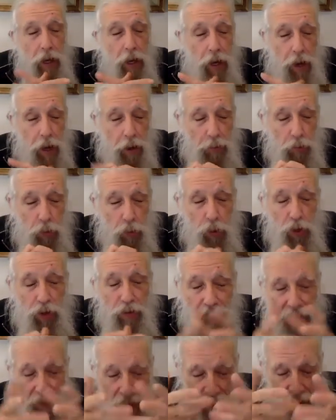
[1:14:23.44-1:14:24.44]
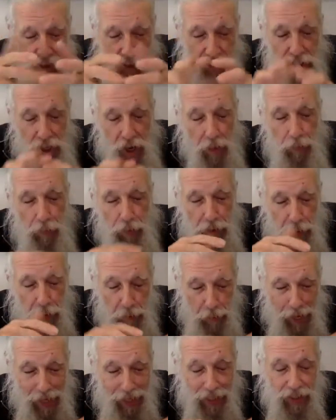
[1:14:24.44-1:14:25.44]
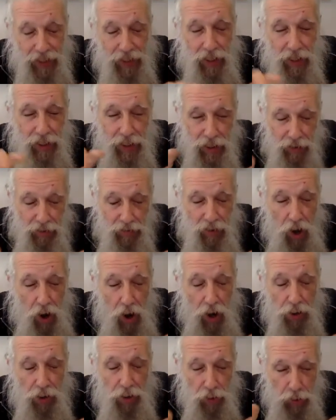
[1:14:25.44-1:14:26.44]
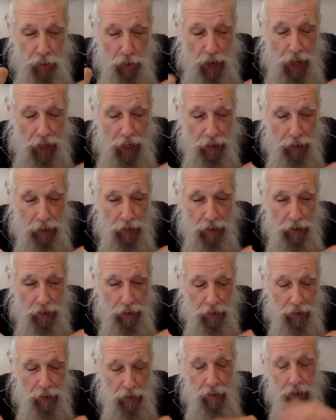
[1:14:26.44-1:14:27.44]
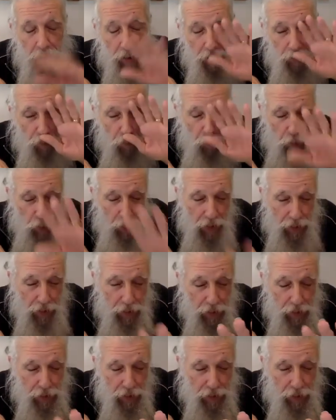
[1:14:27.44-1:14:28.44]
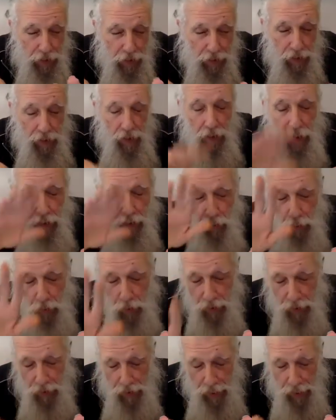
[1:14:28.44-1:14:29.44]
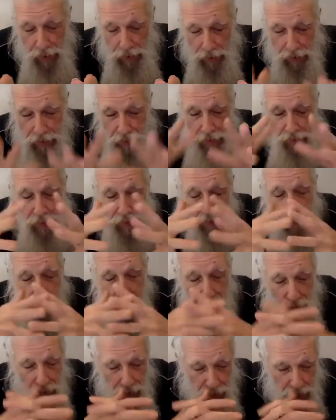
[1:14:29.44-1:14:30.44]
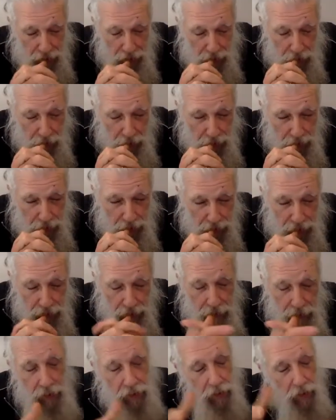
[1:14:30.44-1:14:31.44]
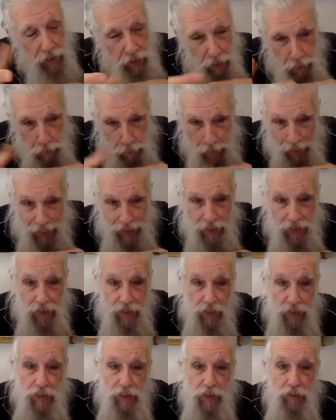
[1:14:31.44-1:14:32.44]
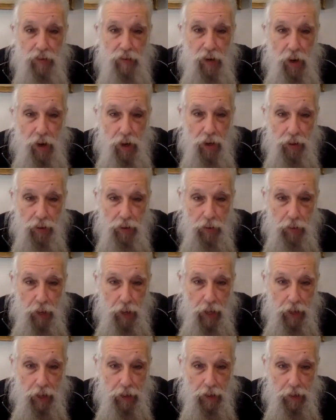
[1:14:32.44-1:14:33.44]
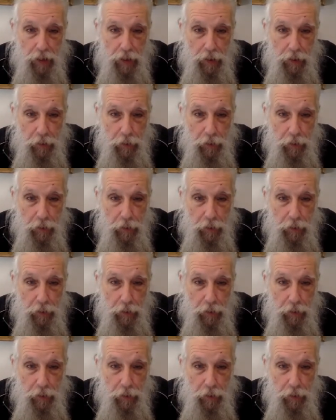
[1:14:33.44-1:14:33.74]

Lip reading: we'll finish up the basics of non-duality, the witness, the witnessed, ignorance, the basics of non-duality.